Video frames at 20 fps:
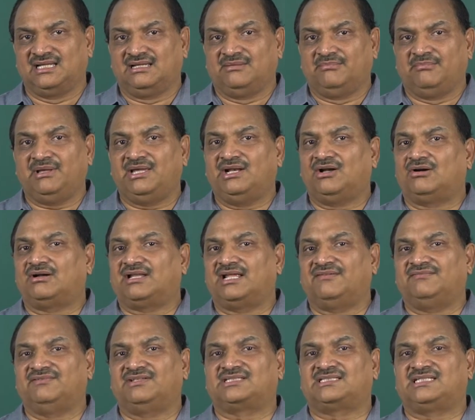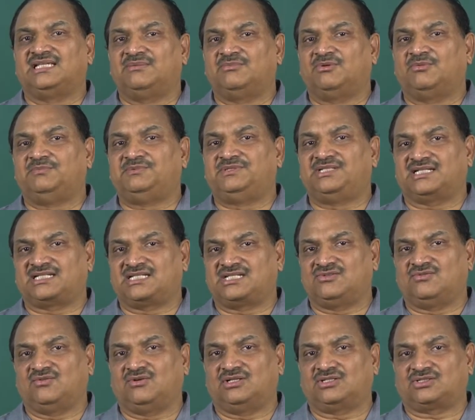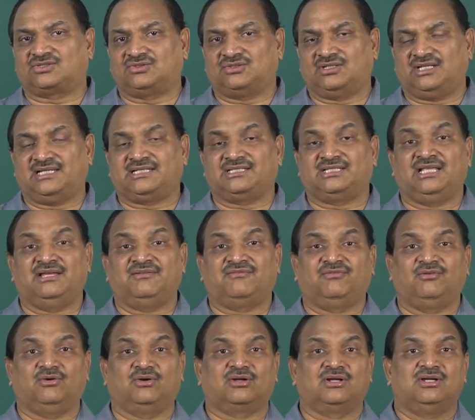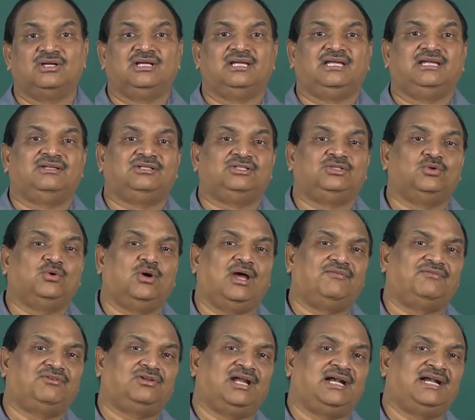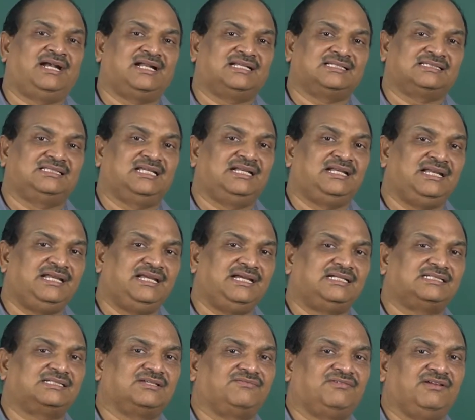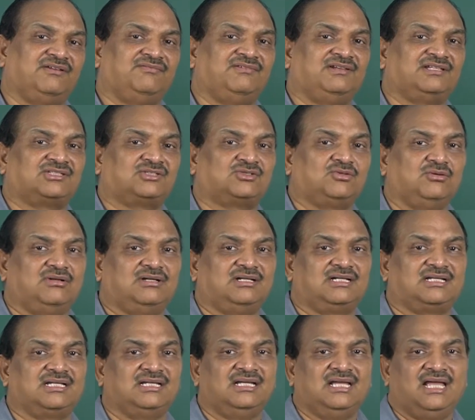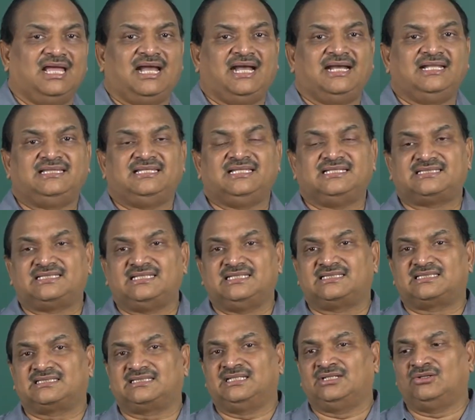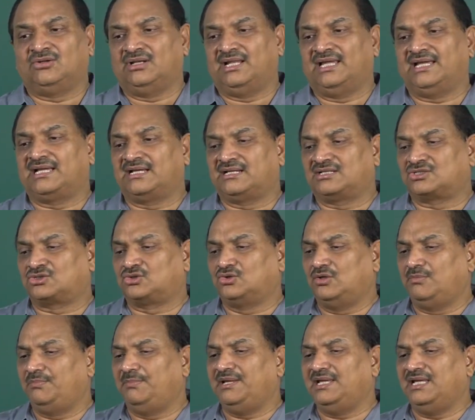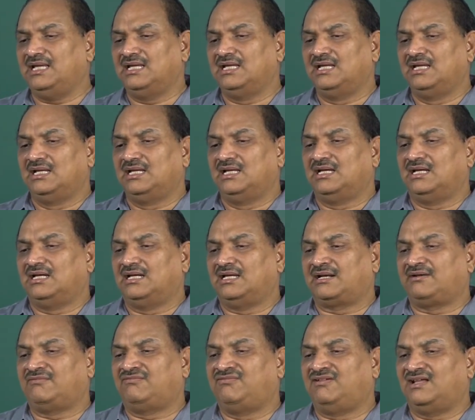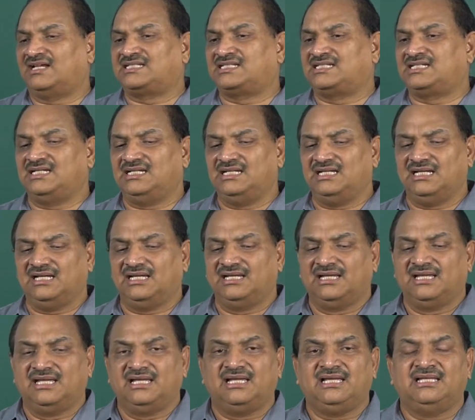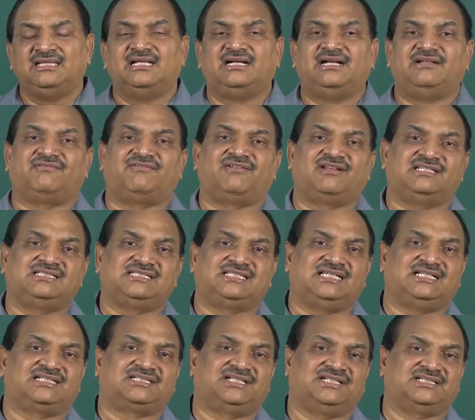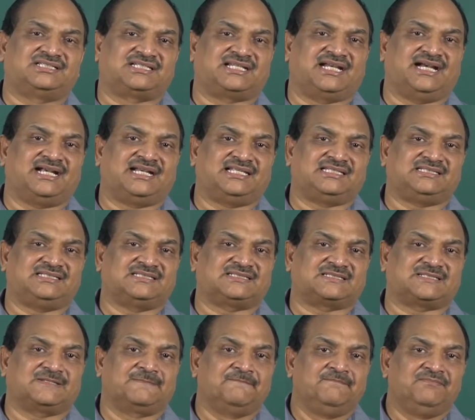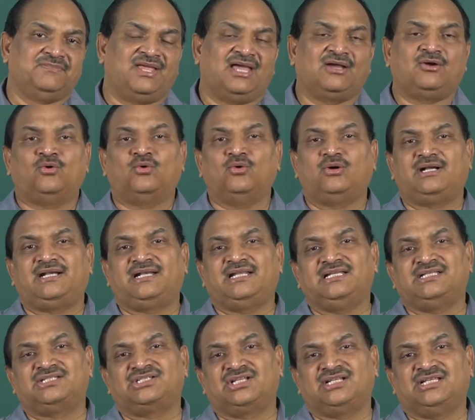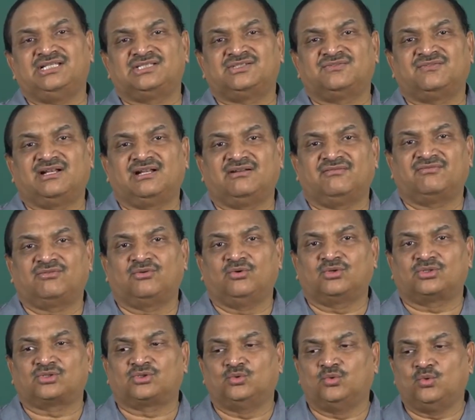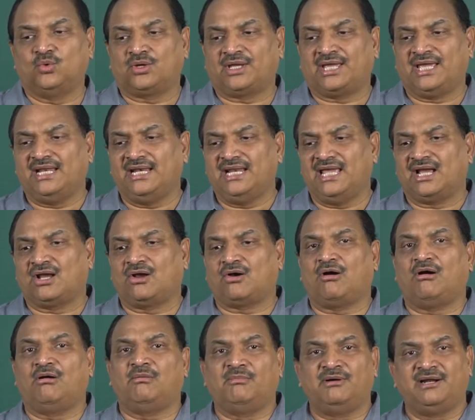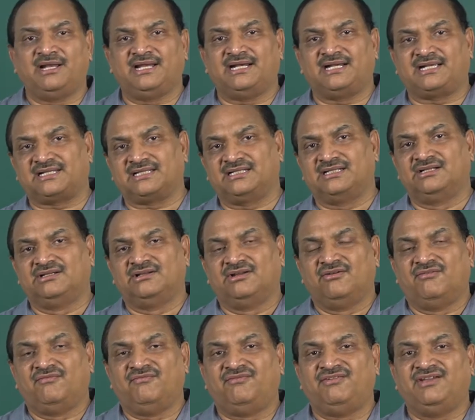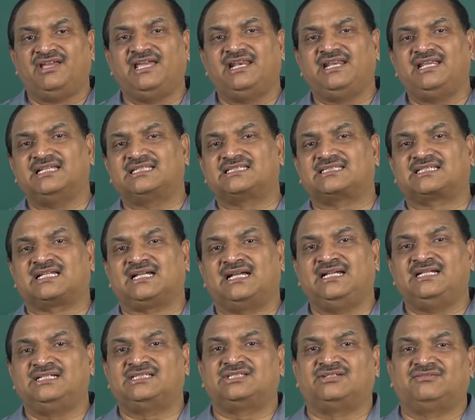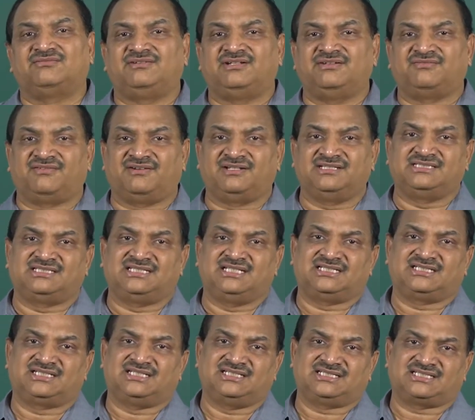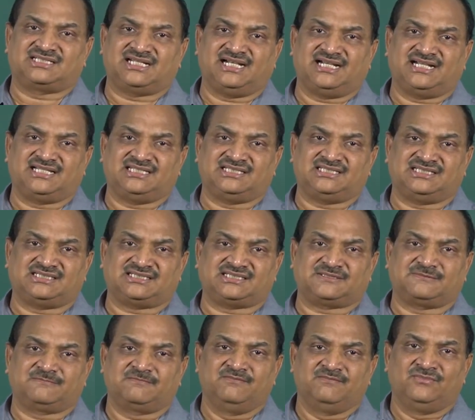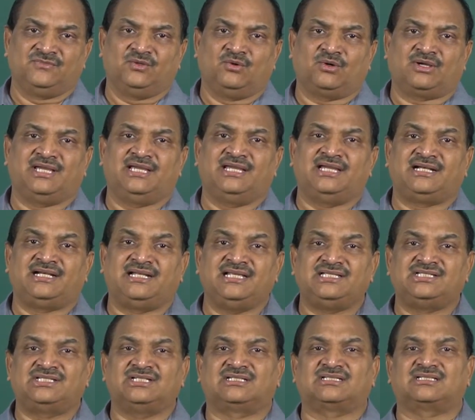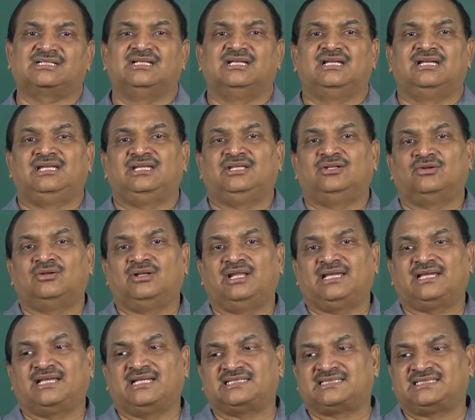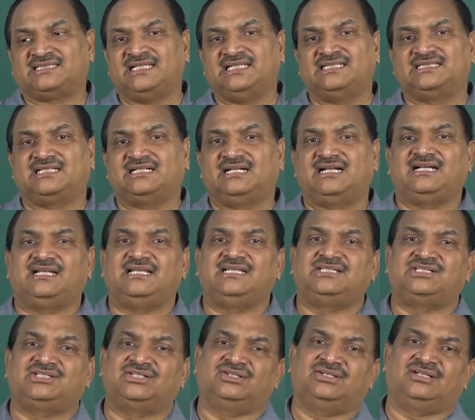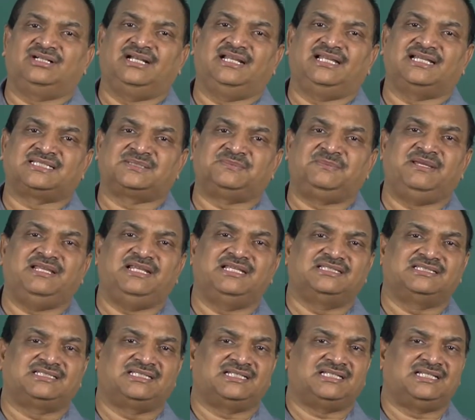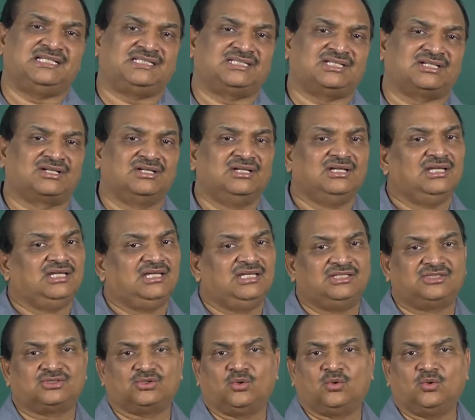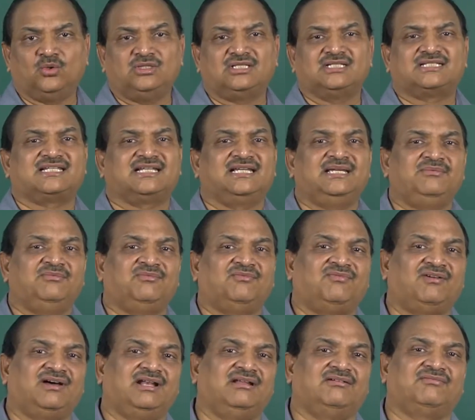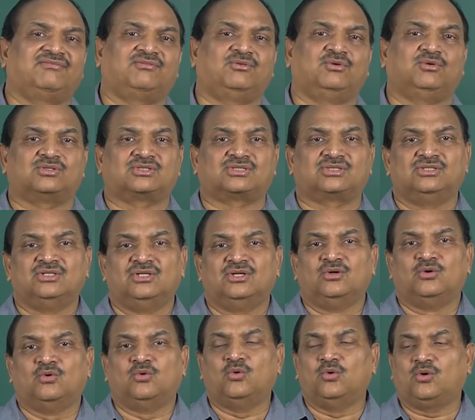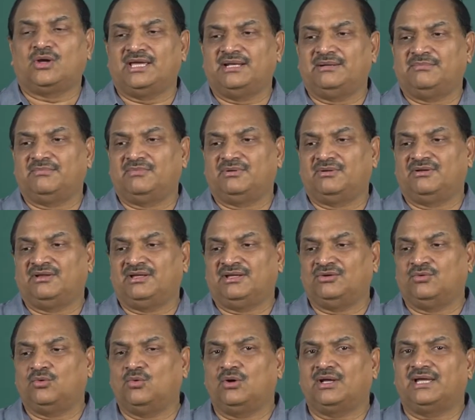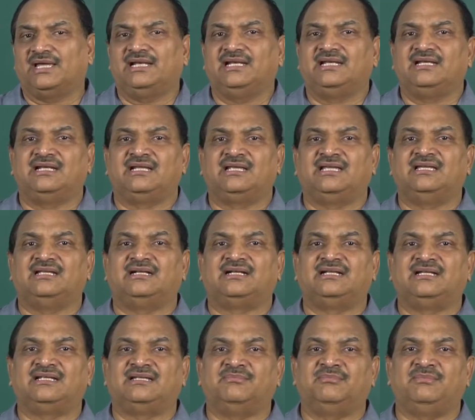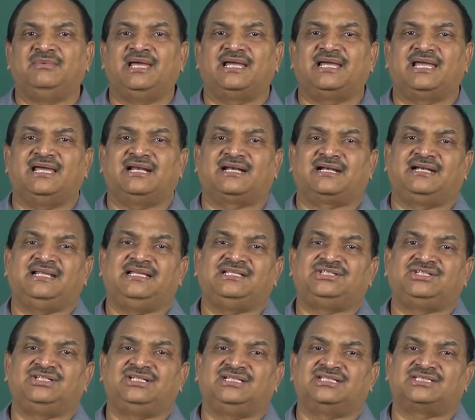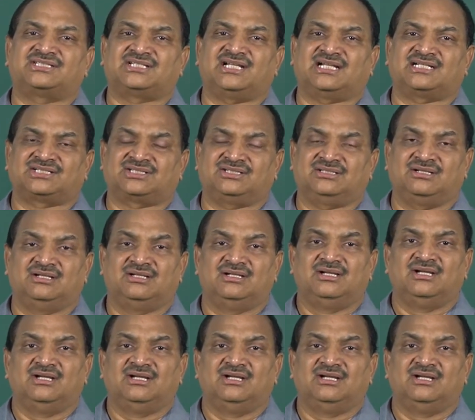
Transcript: may not have the same objective also, therefore you have to address the needs of every student, and this is should be reflecting in the differentiation strategies. A good teacher is one, of course, who can accommodate various kinds of differentiation strategies. Okay, a teacher, a seasoned teacher, an experienced teacher is all the time one, of course, who can make her teaching instruction